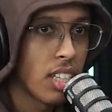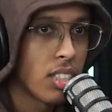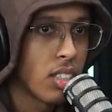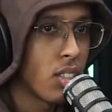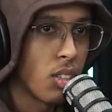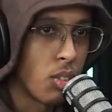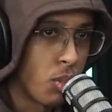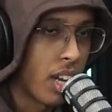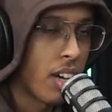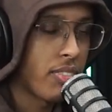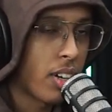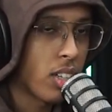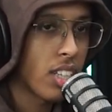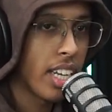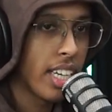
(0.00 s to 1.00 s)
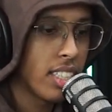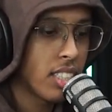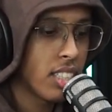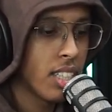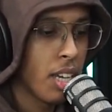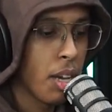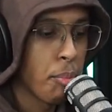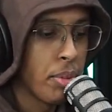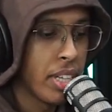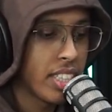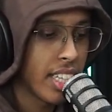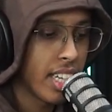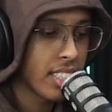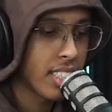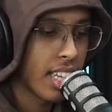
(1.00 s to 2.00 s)
No, no. What I found out later,
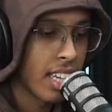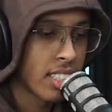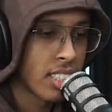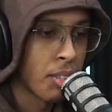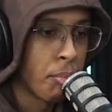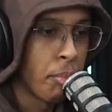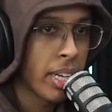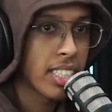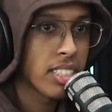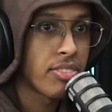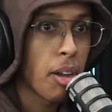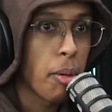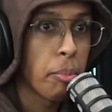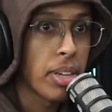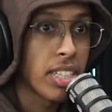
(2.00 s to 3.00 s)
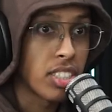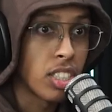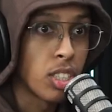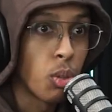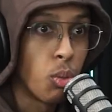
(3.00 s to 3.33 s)
BTS has the biggest fan base in the